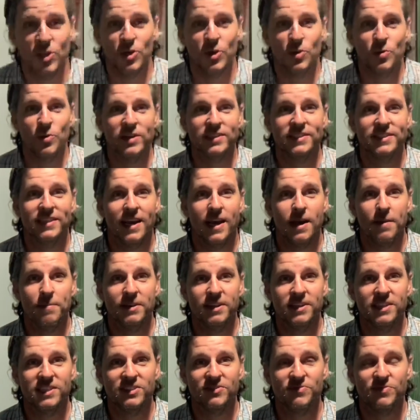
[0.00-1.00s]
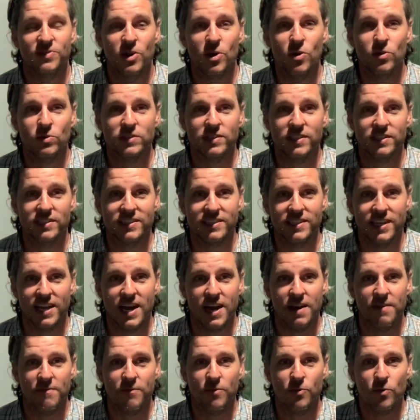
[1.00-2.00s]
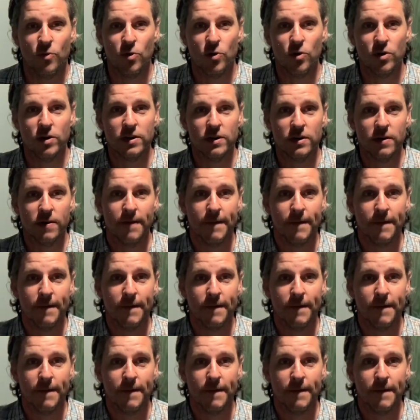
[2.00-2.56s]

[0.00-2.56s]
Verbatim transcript: what time it is, folks? It's time for